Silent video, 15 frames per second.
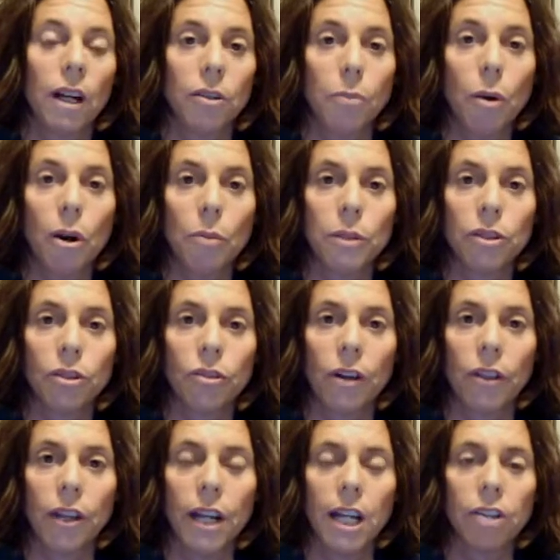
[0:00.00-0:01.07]
departments
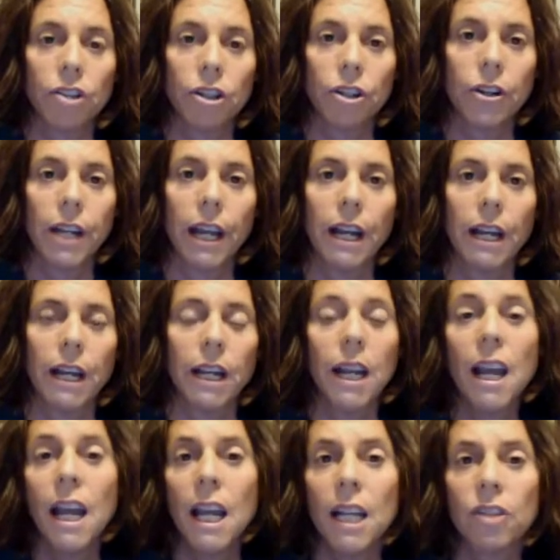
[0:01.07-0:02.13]
around the nation are getting.
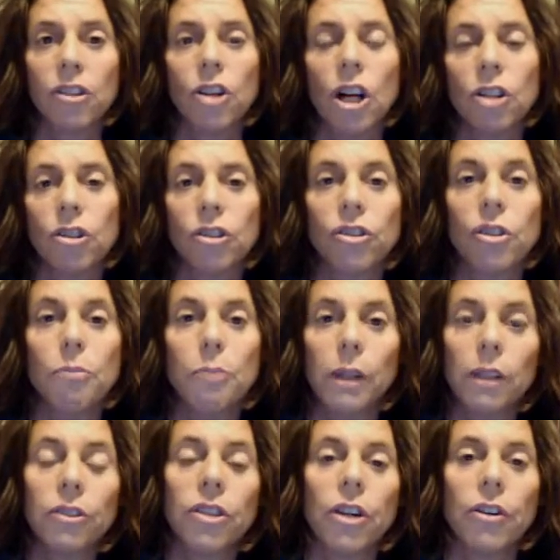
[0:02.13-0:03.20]
It's not just the
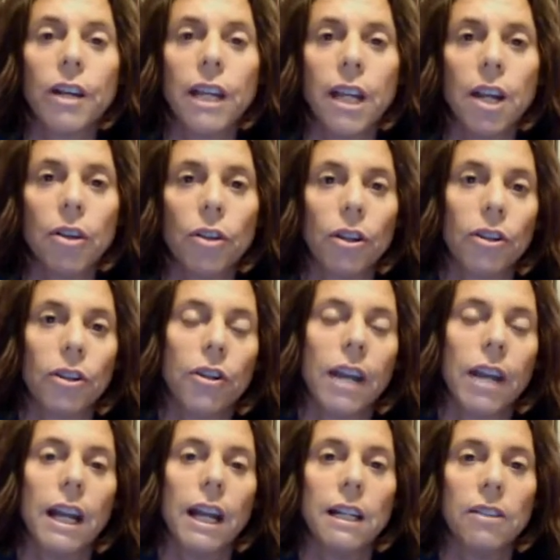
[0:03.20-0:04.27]
military gear that they're
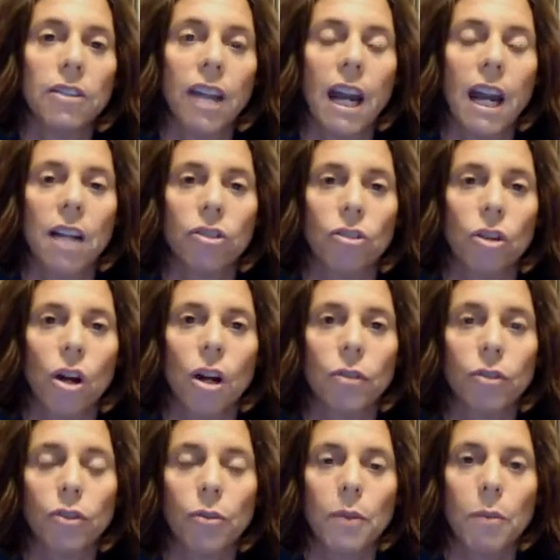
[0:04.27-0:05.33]
getting as
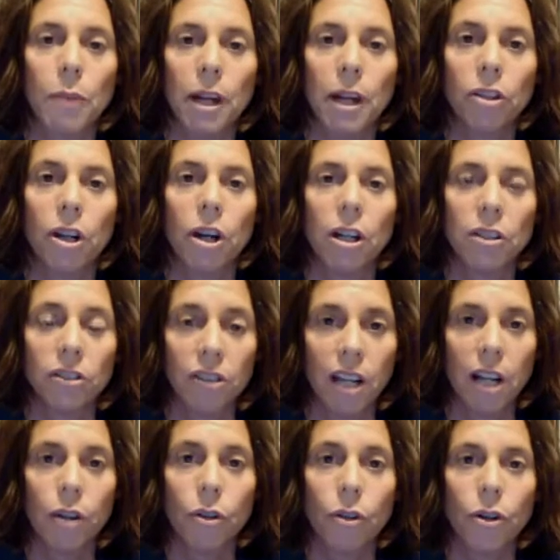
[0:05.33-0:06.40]
cast-offs from the Pentagon's
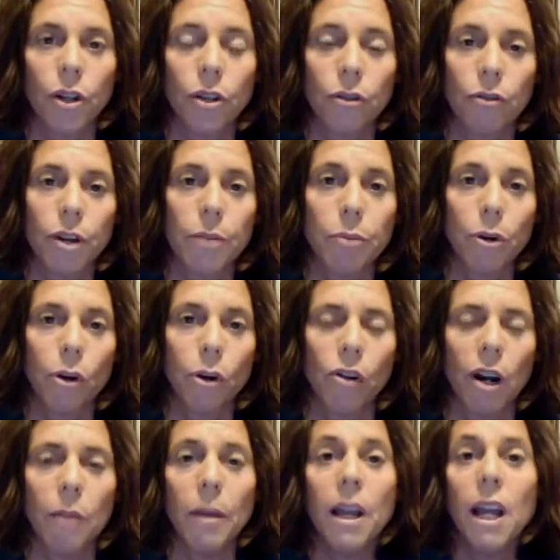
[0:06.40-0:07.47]
1033
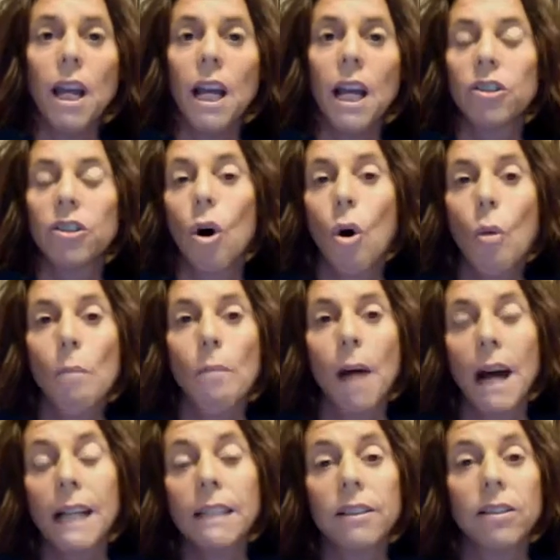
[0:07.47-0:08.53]
program. It's a whole
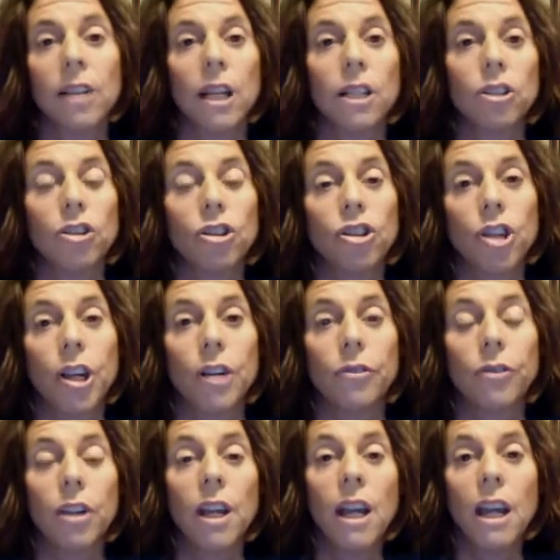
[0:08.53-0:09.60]
mindset
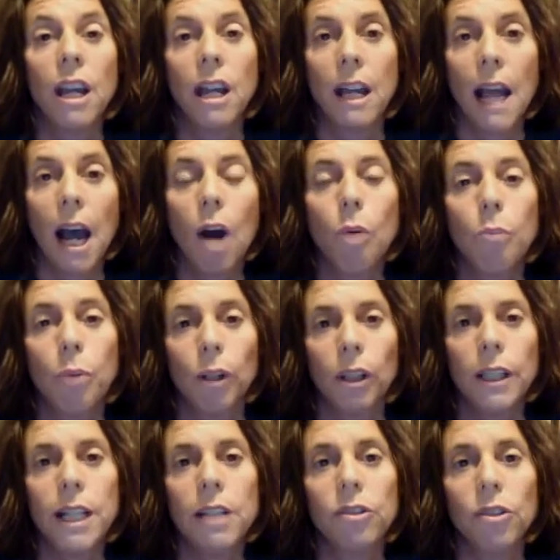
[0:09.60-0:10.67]
shift in how
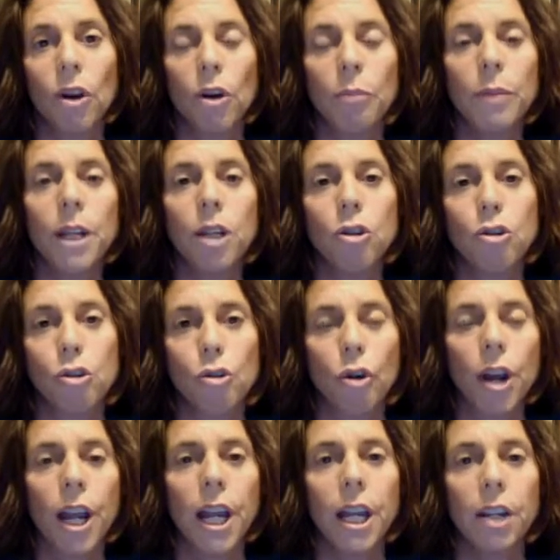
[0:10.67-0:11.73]
police are being
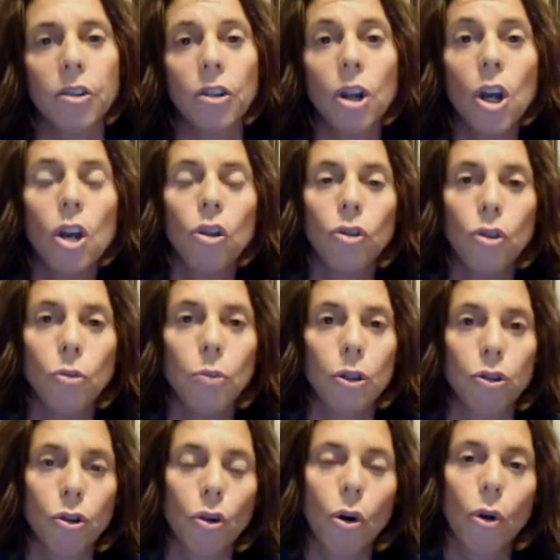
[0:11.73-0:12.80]
trained to
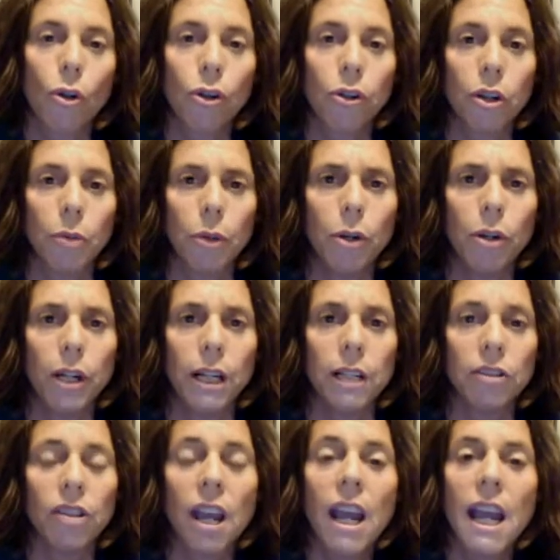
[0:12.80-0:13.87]
patrol their
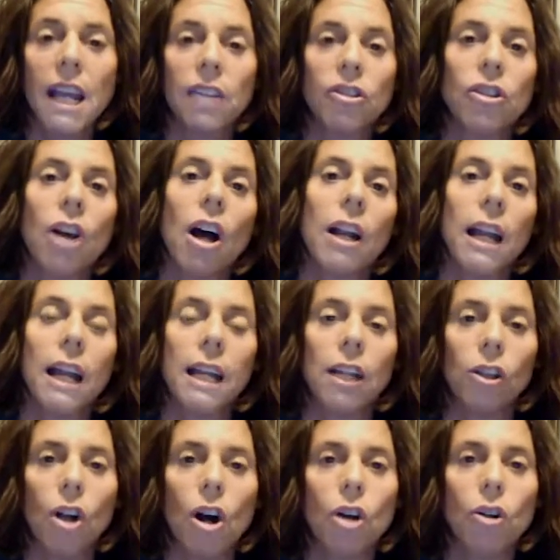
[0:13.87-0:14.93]
communities. It's not any
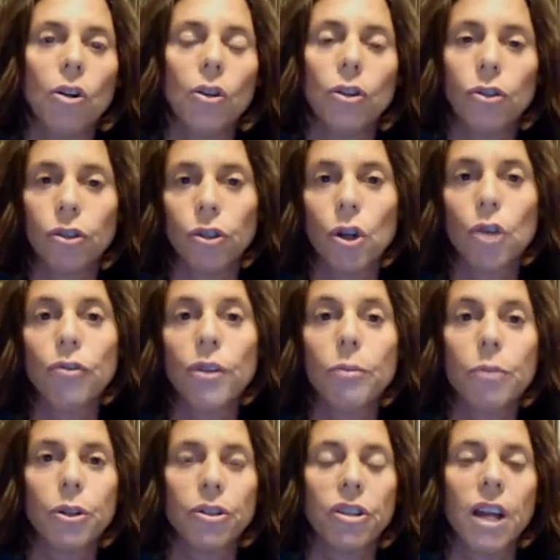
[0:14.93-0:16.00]
longer the serve and
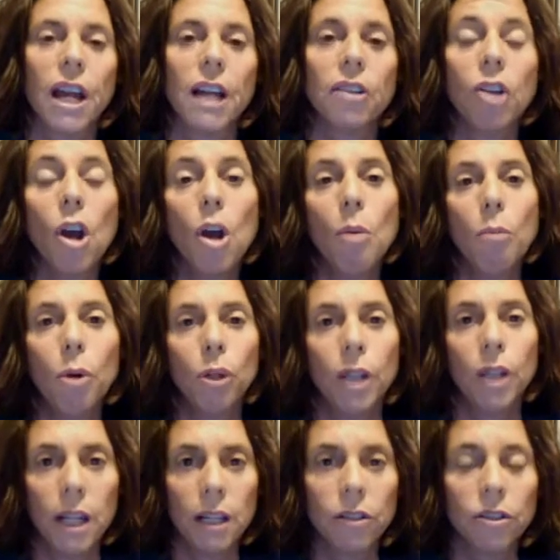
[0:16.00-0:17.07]
protect, put
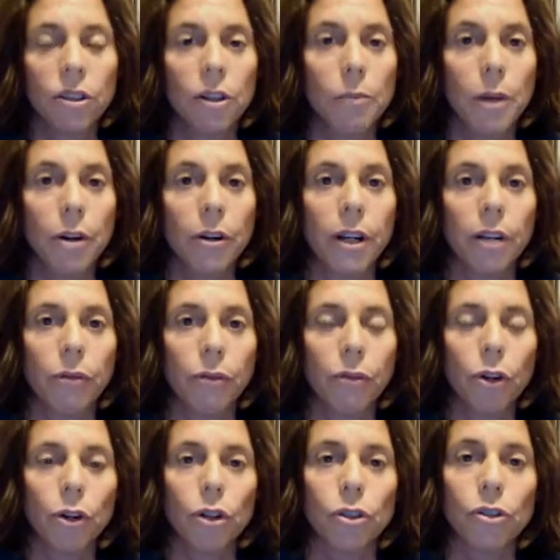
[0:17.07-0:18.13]
the innocent American
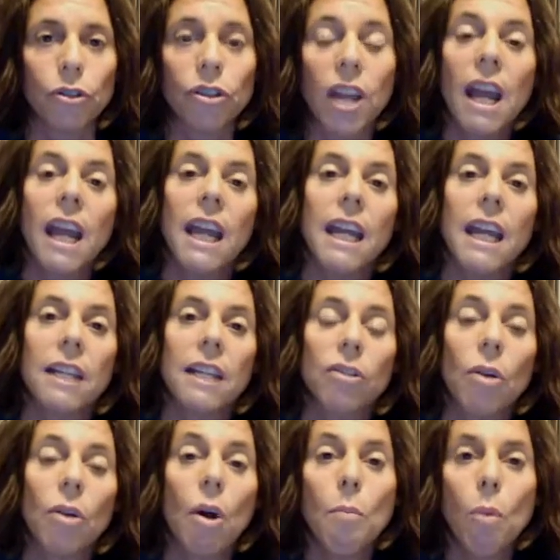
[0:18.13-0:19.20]
first.
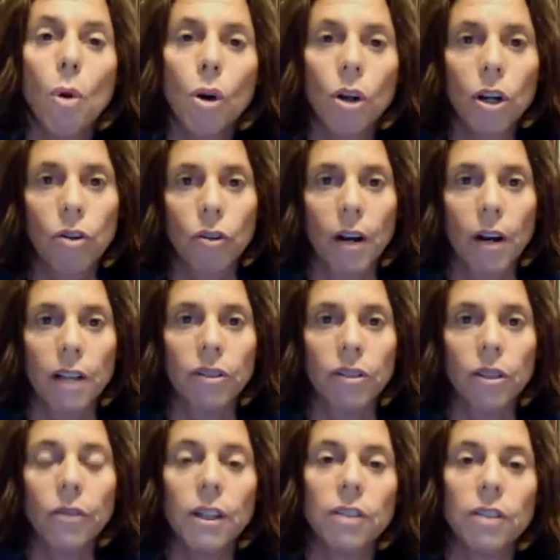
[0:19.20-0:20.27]
It's more
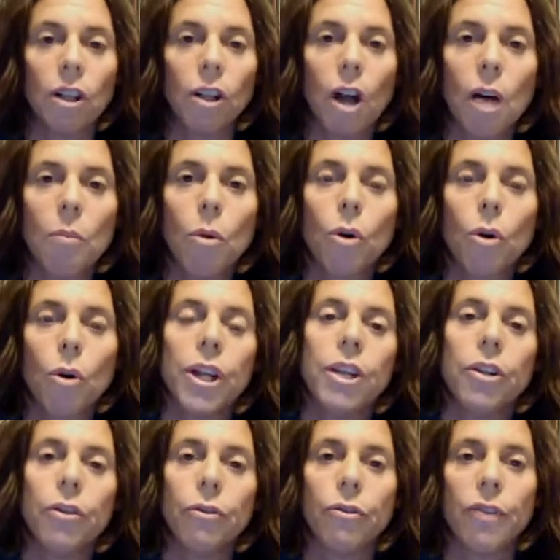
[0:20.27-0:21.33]
aggressive. It's a lot more in
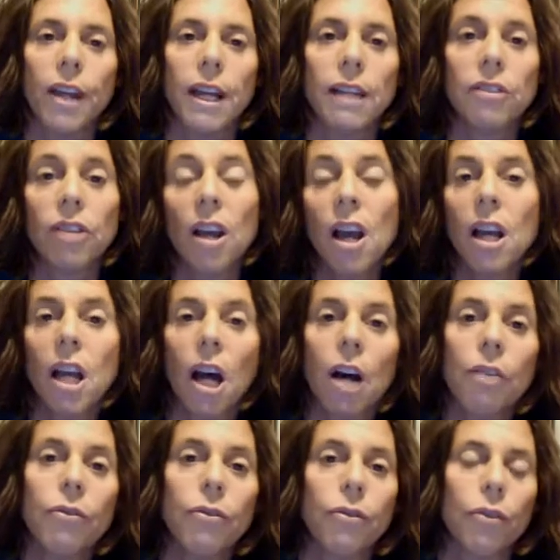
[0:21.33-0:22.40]
your face,
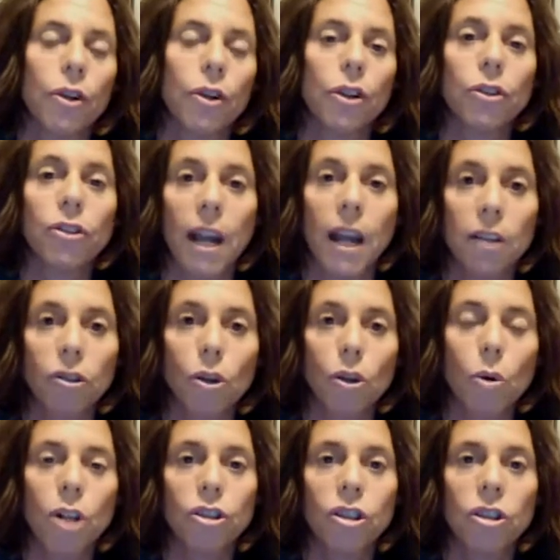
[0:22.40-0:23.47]
cuff first, ask
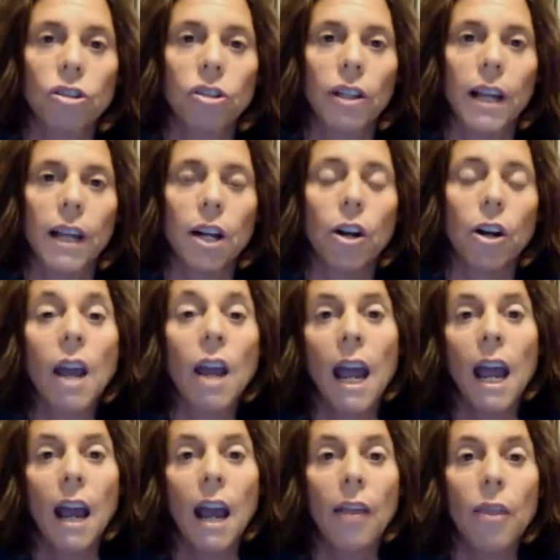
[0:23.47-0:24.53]
questions later.
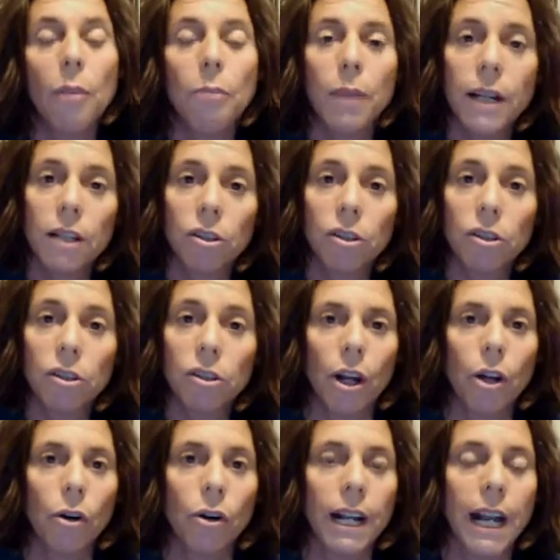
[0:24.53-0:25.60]
And the biggest
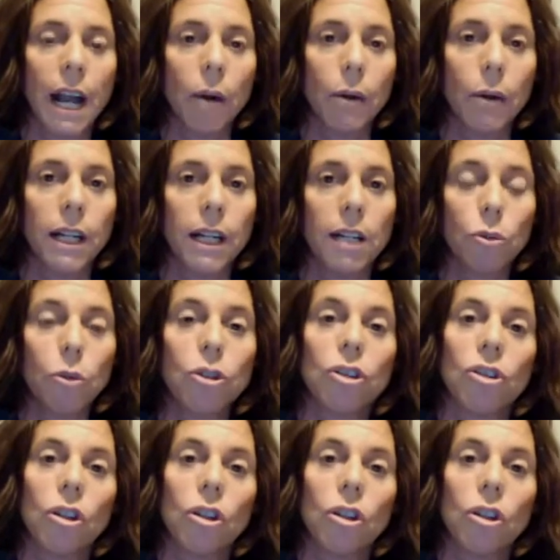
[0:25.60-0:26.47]
priority nowadays, which is